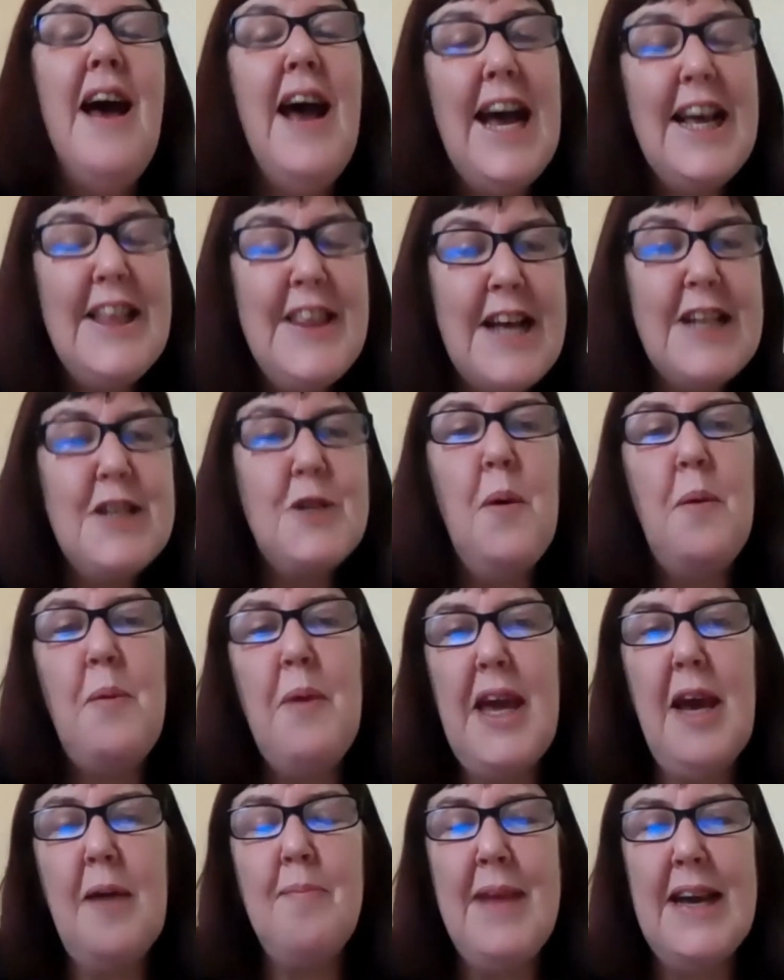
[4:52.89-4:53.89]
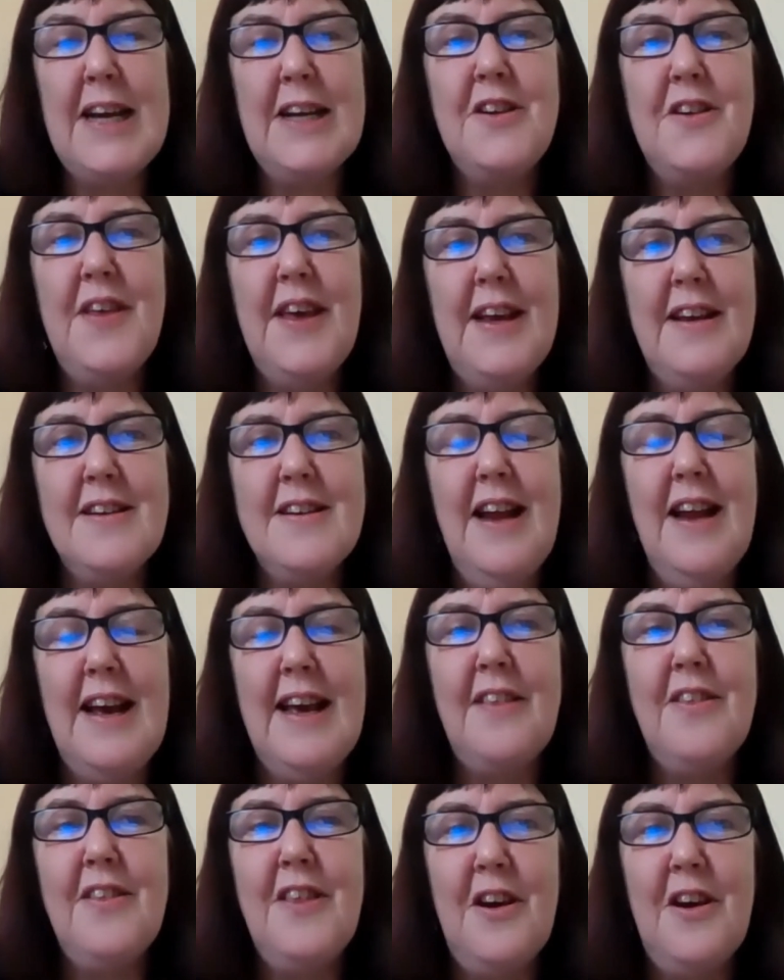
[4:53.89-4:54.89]
And that's where we come back to things
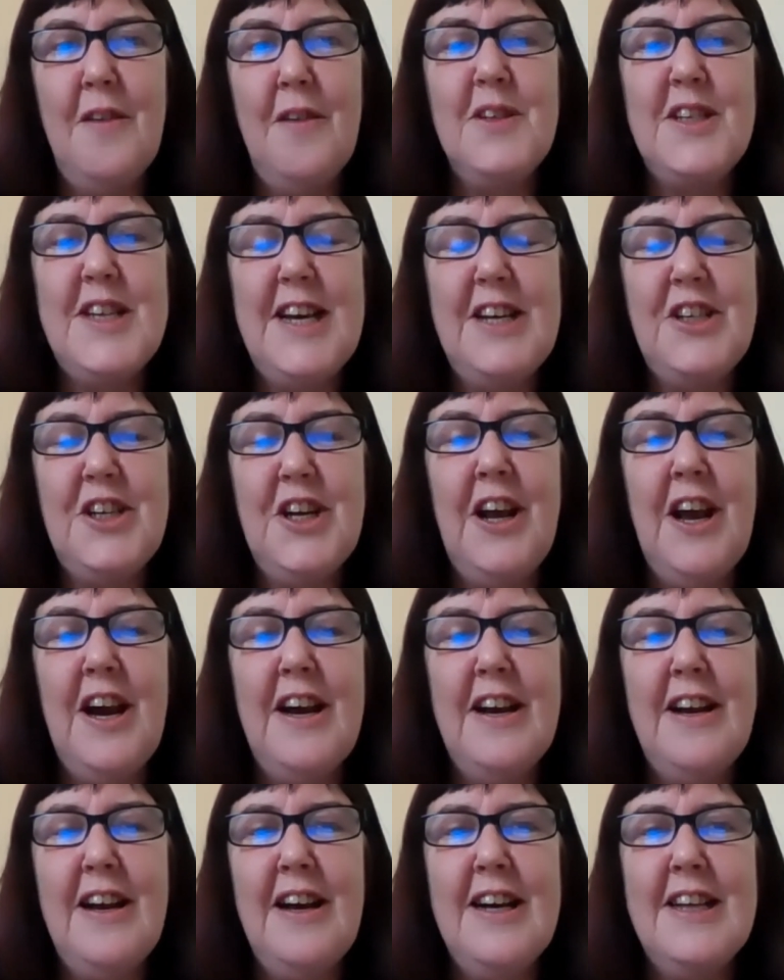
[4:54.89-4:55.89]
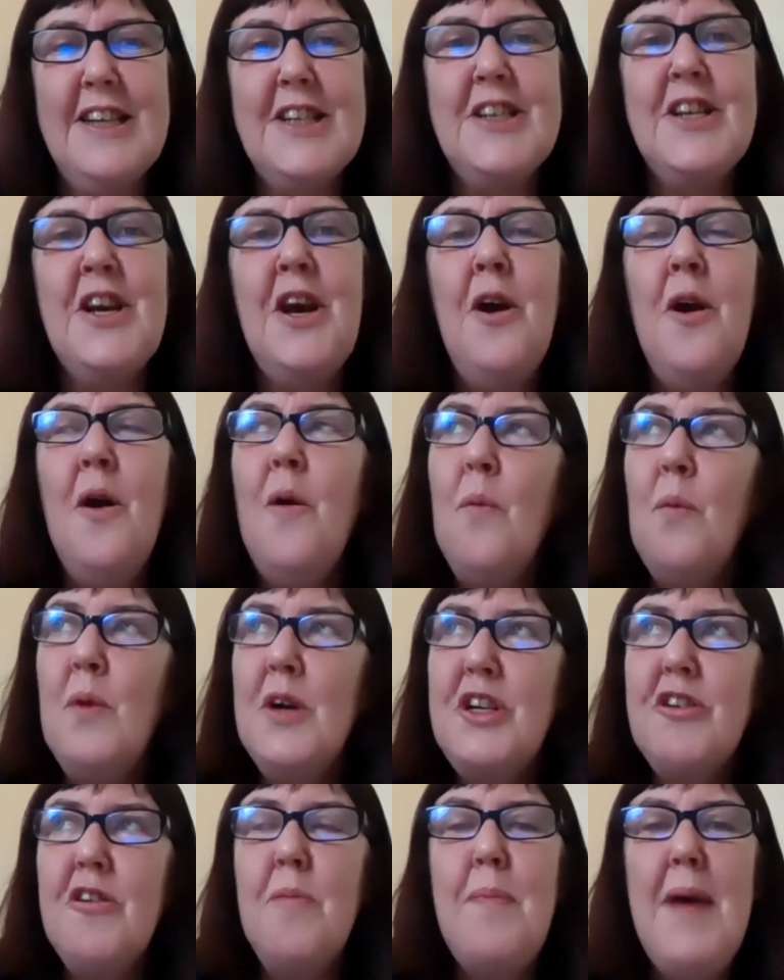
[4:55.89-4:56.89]
like the conversation guidelines,
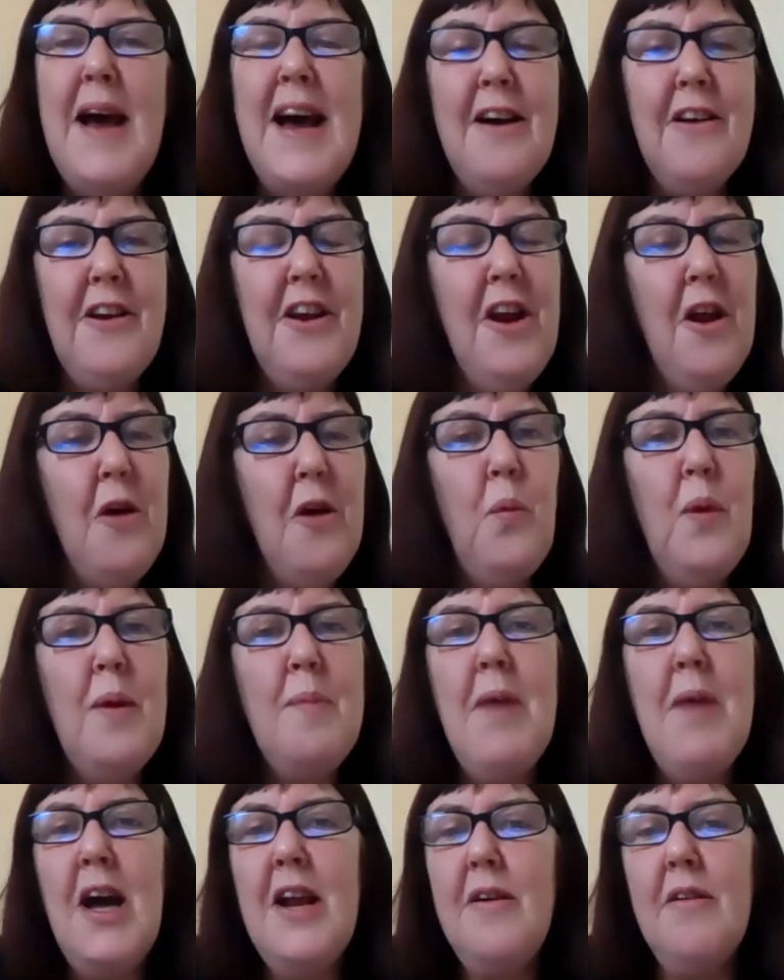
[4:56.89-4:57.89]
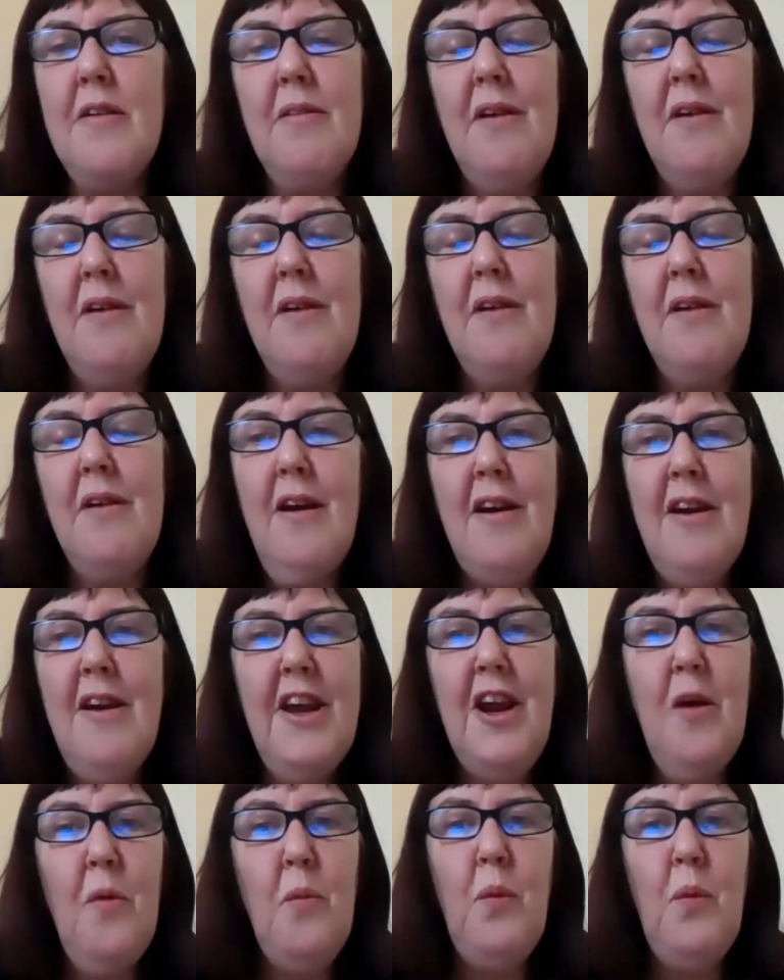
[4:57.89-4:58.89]
which are about, we're
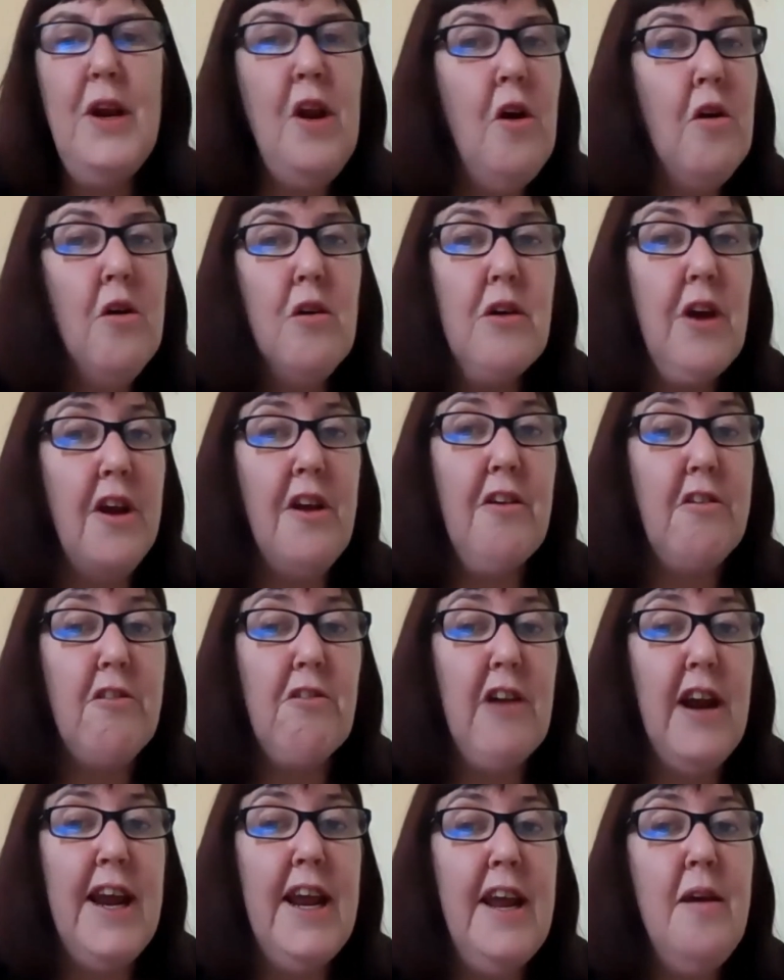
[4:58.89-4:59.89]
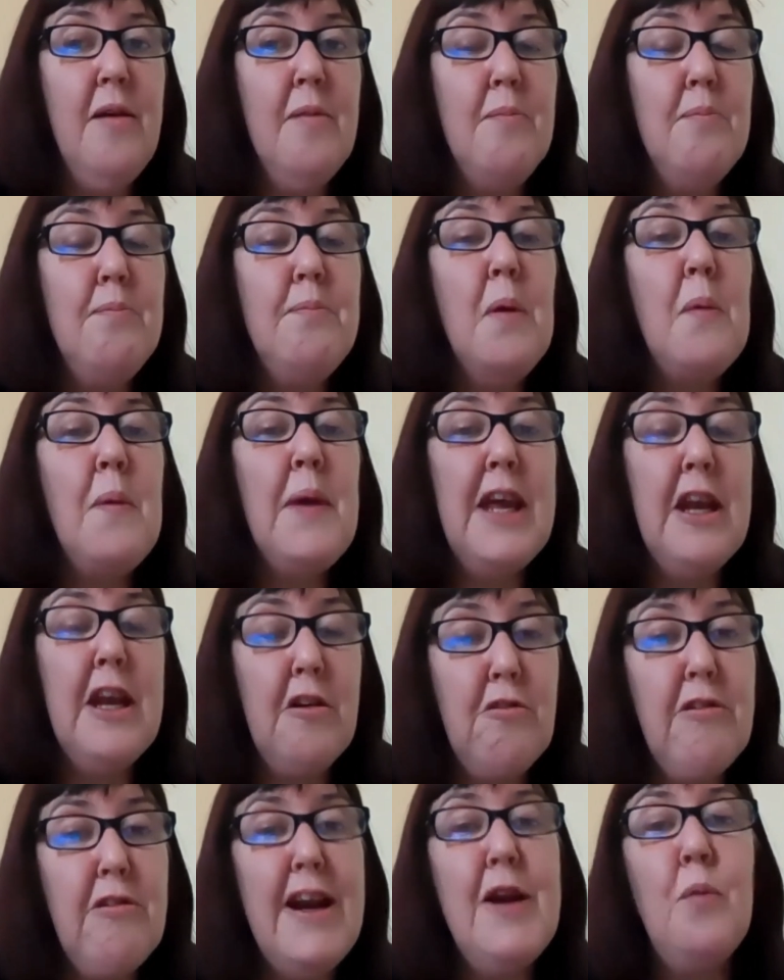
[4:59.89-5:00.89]
not all going to agree but we can
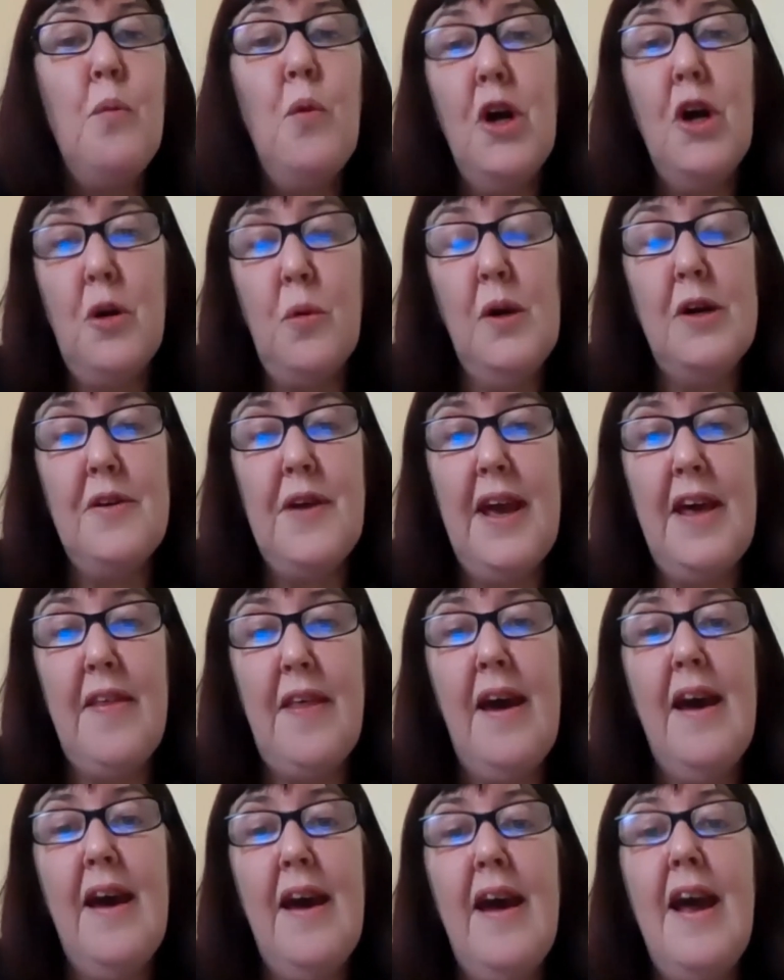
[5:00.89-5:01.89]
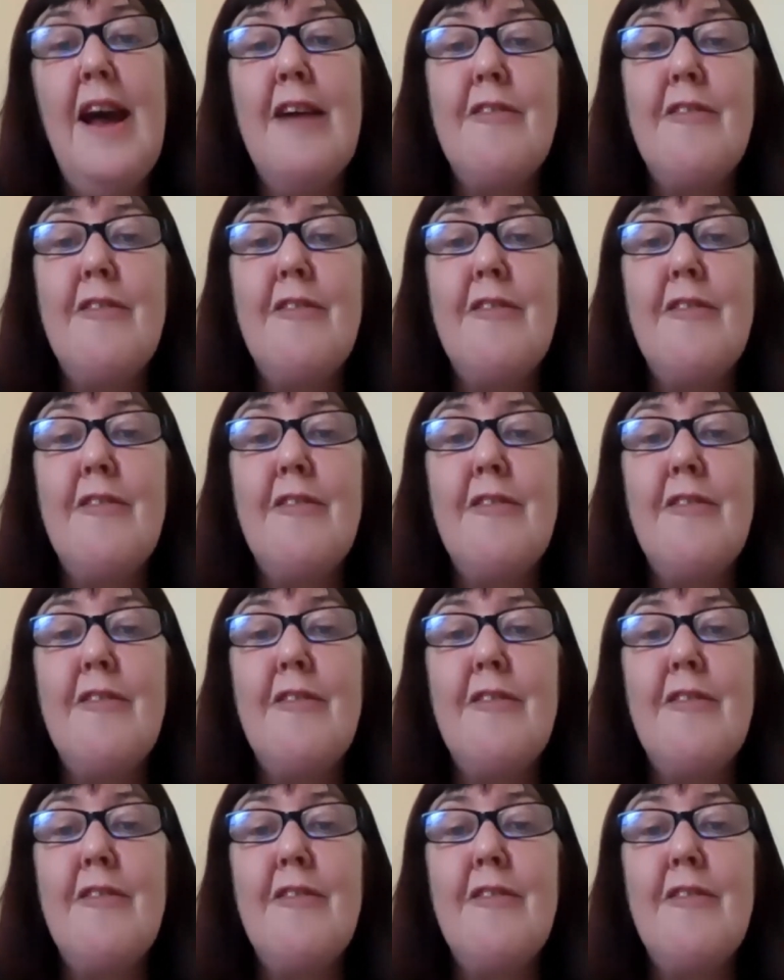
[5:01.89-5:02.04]
agree to work well together and